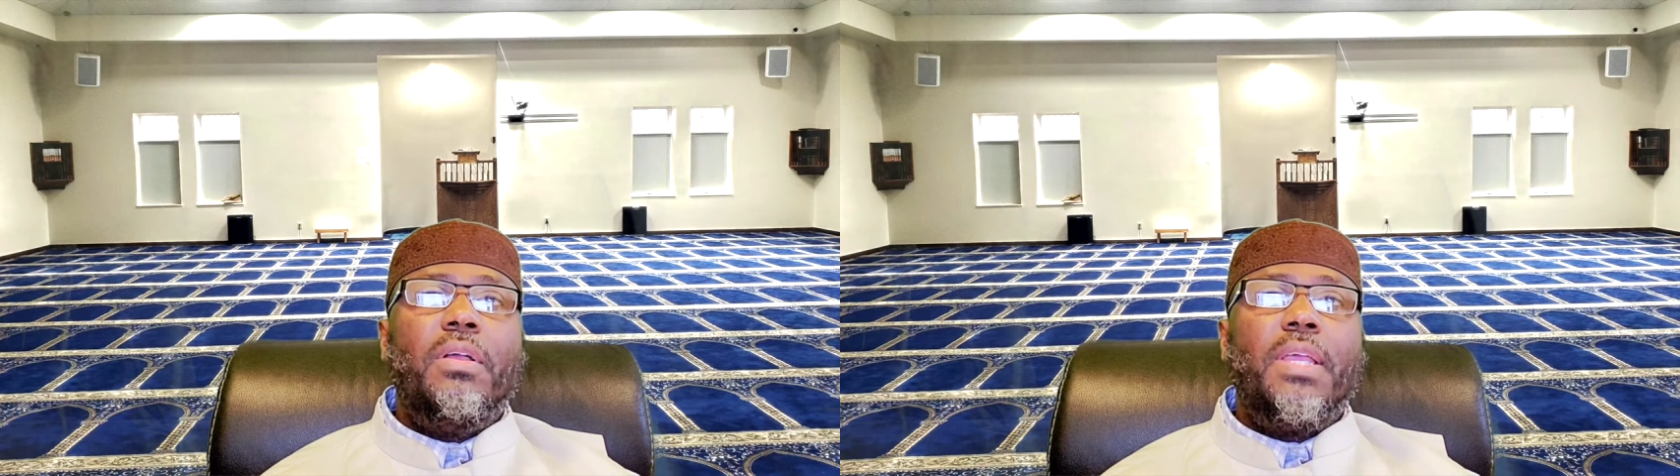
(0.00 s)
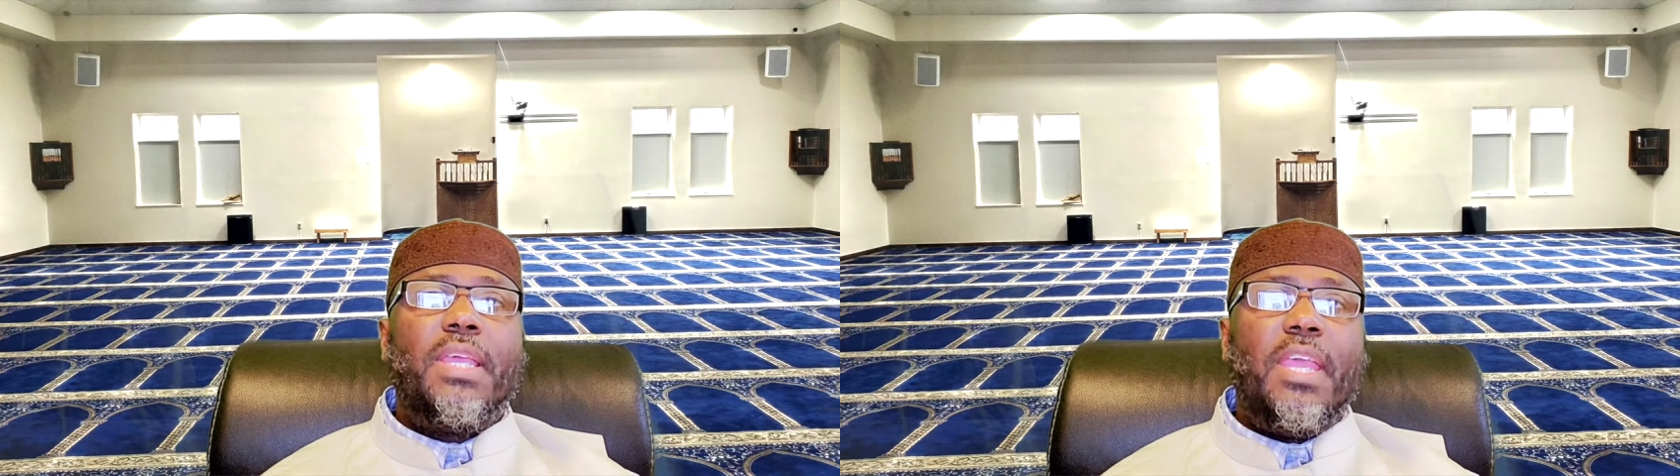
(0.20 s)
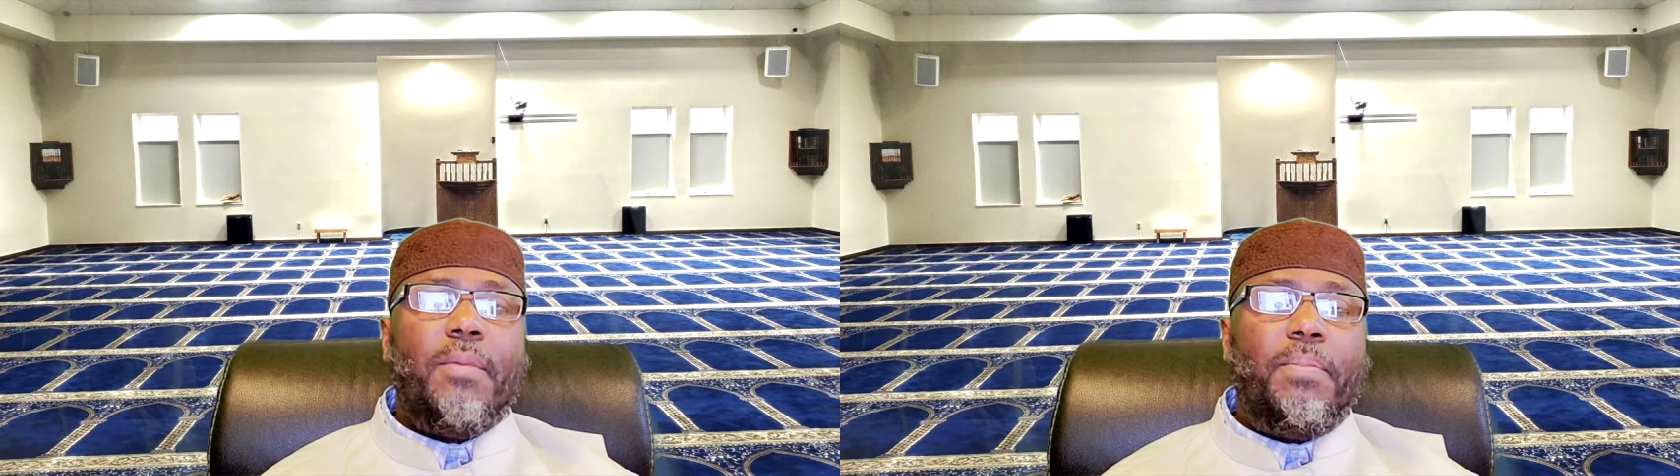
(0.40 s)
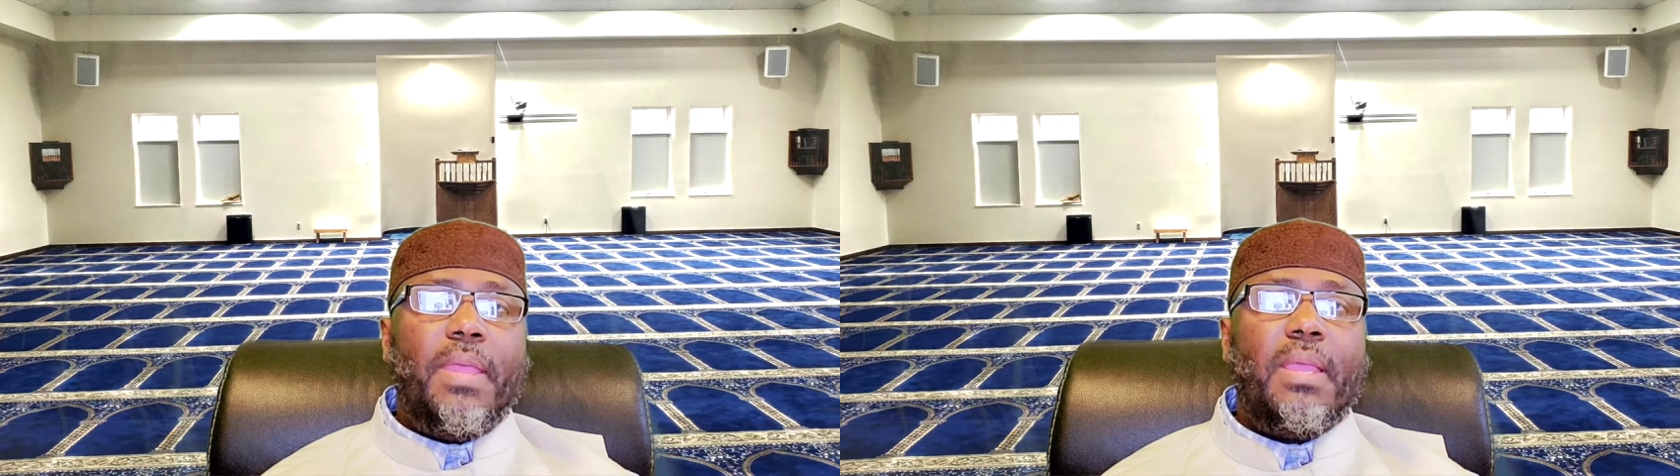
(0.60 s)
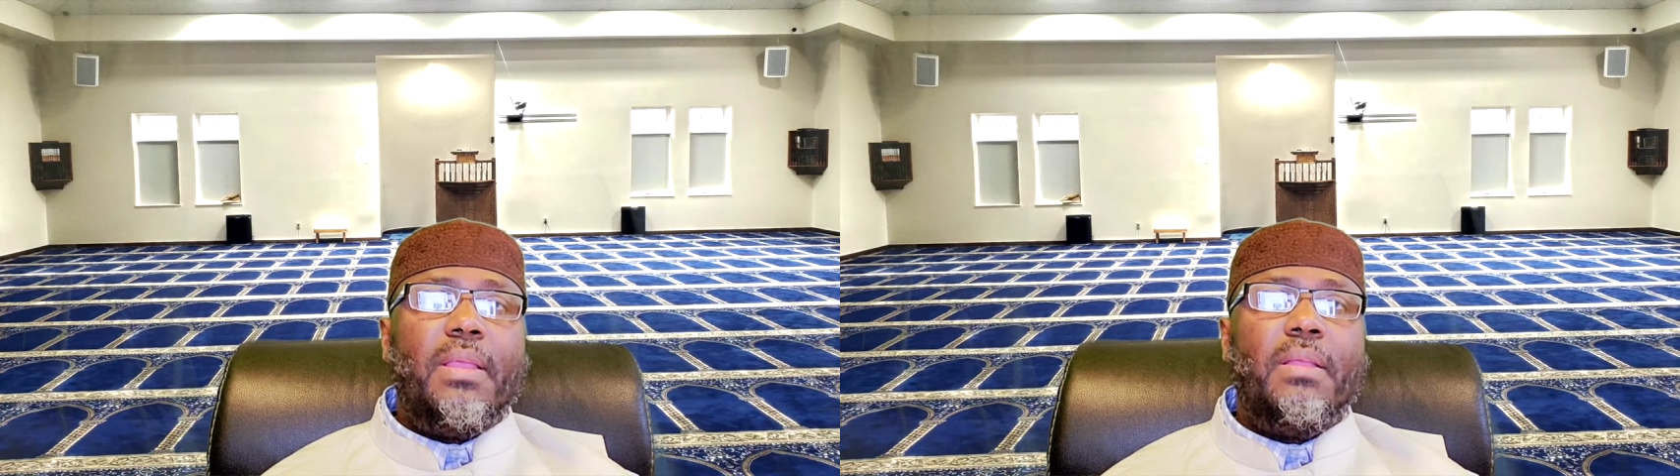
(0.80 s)

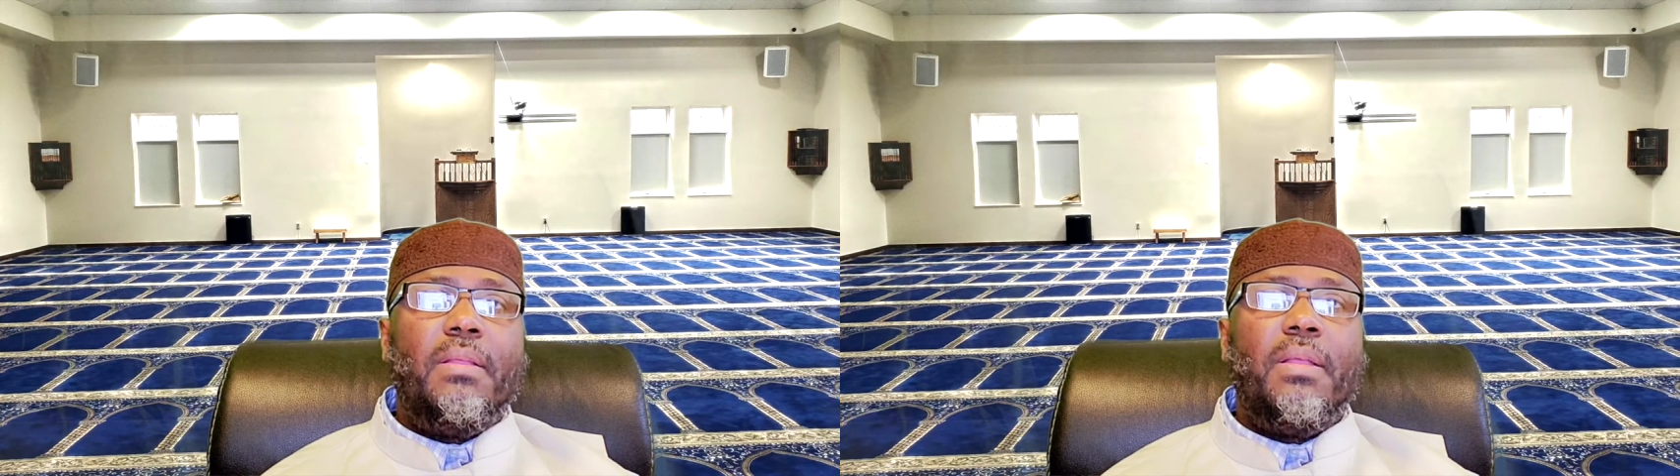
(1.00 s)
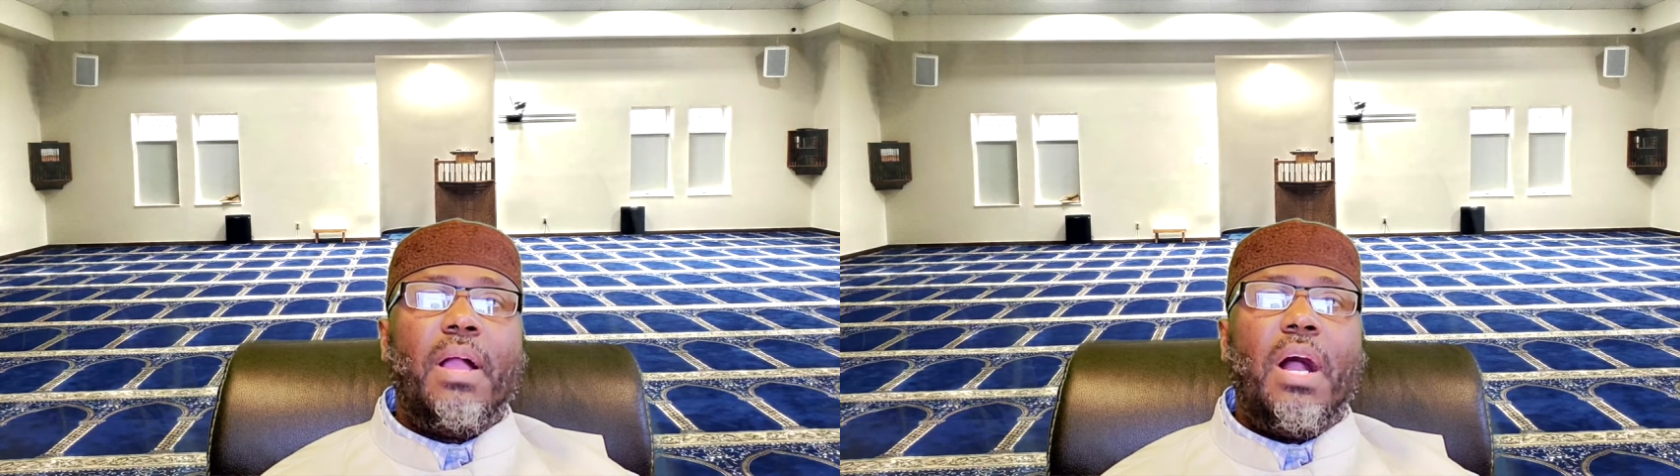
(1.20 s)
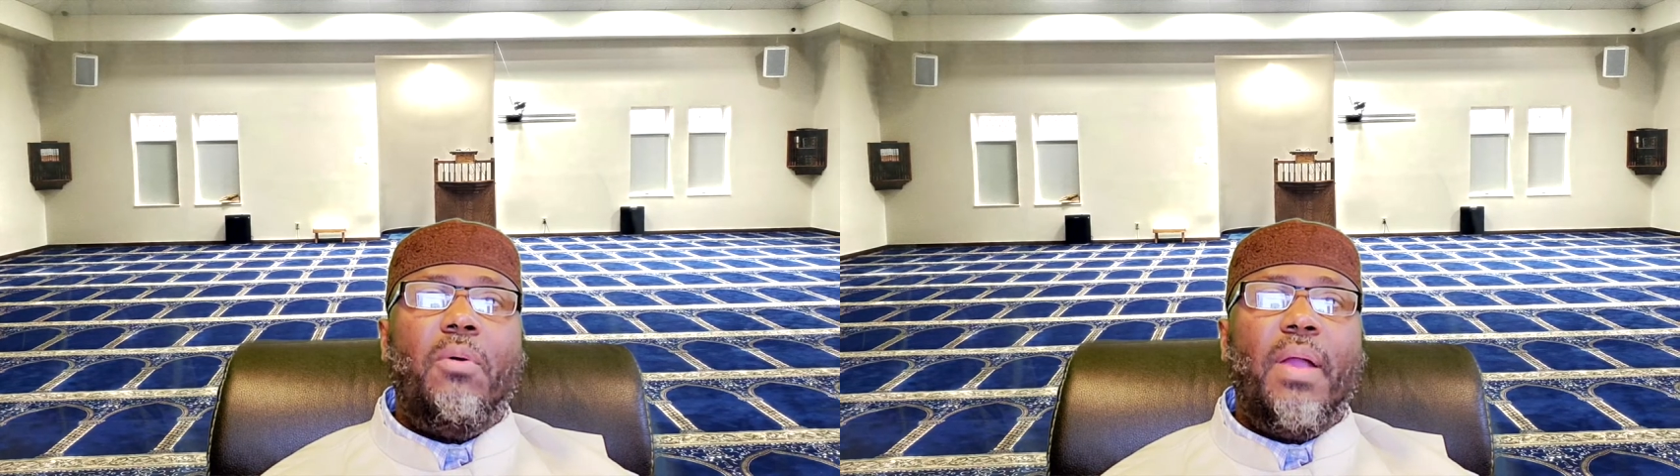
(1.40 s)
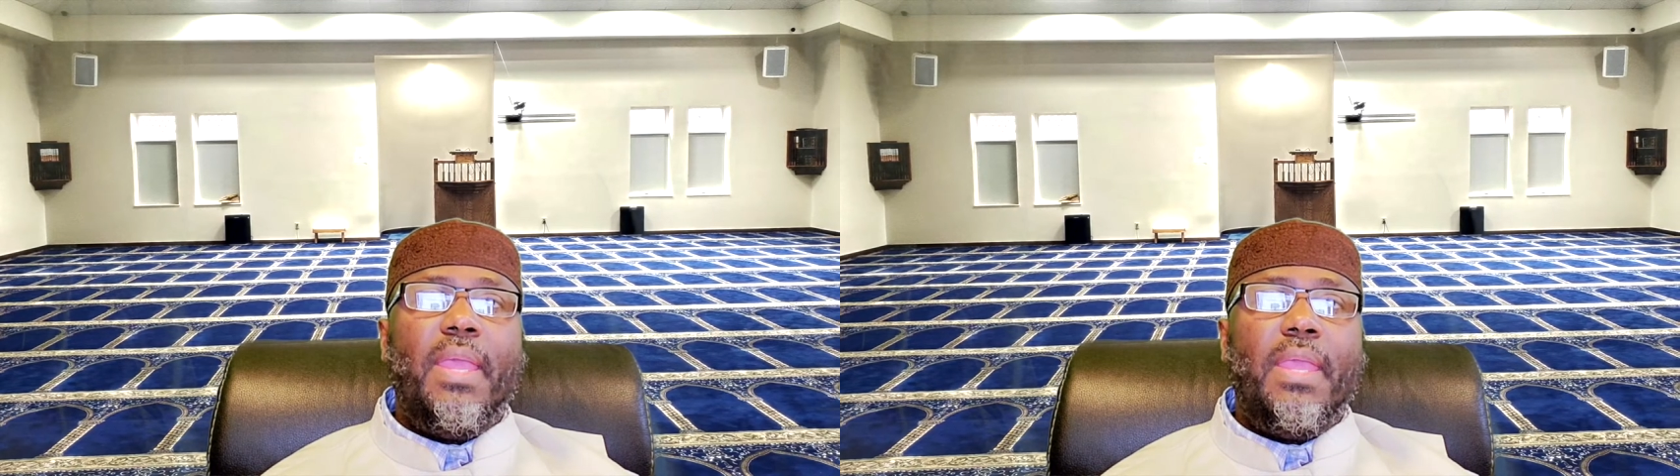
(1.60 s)
keeping our